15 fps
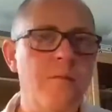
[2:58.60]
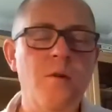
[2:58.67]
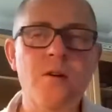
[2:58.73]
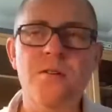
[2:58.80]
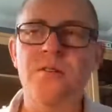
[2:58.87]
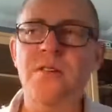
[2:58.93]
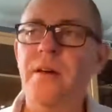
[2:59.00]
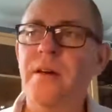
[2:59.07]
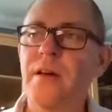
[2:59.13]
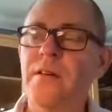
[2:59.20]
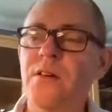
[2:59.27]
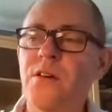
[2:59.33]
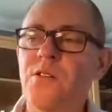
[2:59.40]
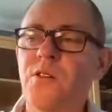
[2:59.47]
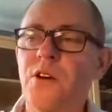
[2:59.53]
was.
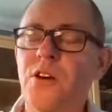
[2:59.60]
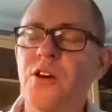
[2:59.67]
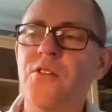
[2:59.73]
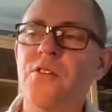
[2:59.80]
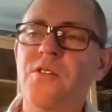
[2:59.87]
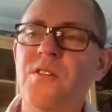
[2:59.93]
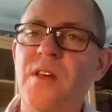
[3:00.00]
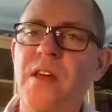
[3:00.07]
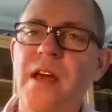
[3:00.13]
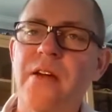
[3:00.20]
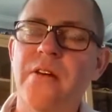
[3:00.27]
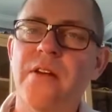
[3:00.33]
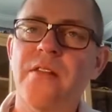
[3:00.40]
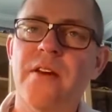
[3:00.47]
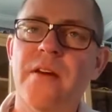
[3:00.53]
You look across the year,
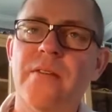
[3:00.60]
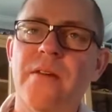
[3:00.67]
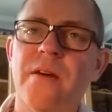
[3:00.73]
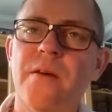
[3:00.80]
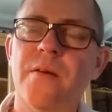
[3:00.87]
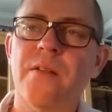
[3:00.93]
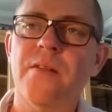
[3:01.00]
and I think there